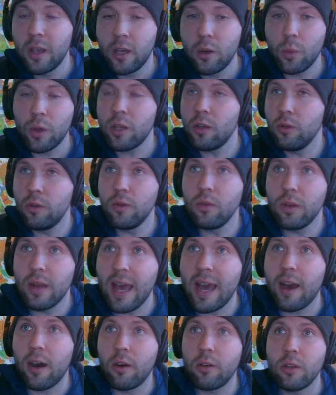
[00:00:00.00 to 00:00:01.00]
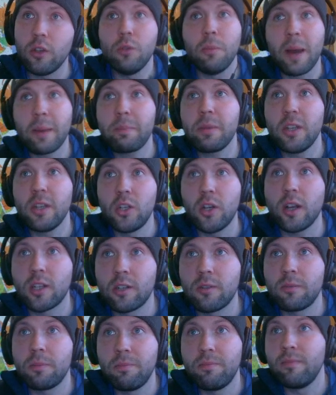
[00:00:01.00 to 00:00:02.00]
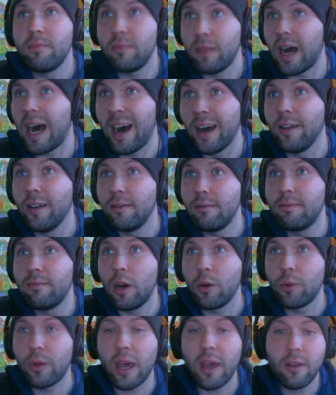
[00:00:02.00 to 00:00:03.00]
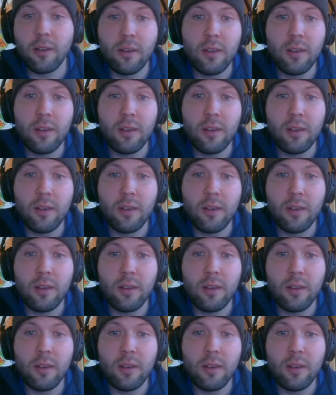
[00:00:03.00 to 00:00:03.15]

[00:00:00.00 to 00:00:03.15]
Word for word: What you do now, you might be judged on, okay?